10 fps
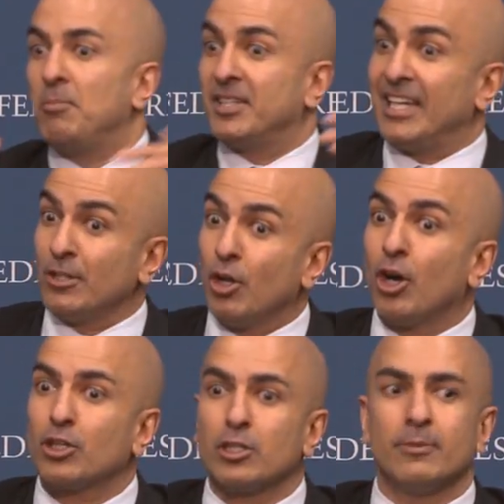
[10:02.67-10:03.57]
But that
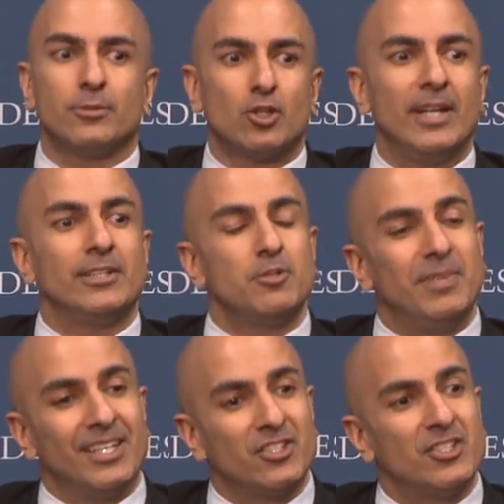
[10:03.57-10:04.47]
long term trend is
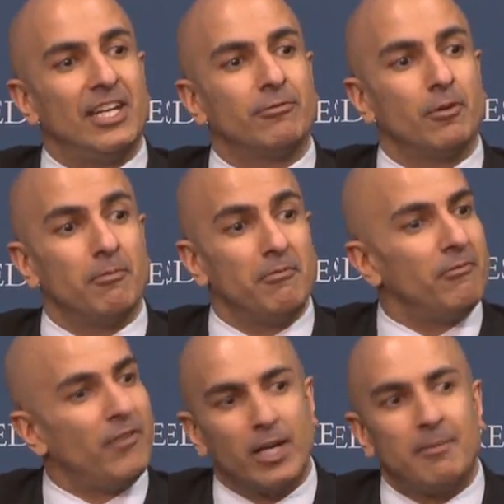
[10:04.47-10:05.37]
being set for
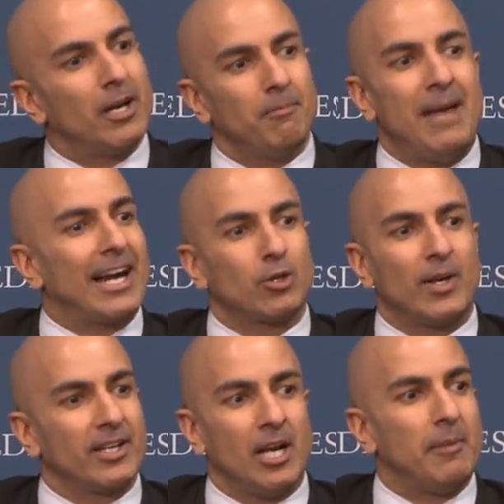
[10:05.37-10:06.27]
fundamental
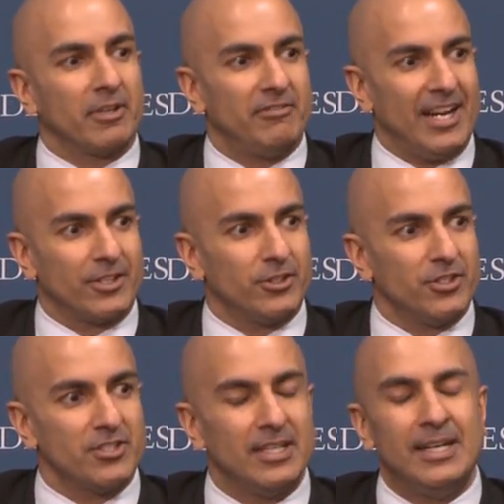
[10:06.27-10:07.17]
macroeconomic
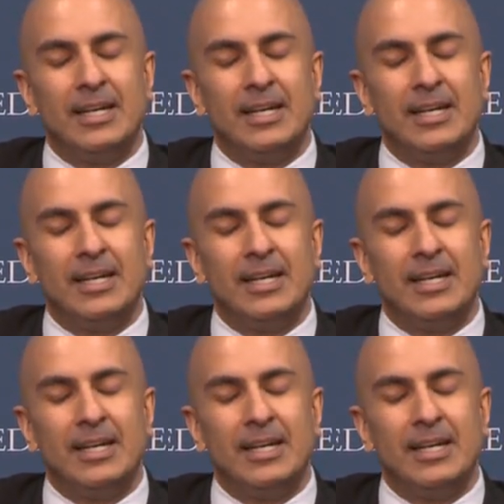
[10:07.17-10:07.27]
factors.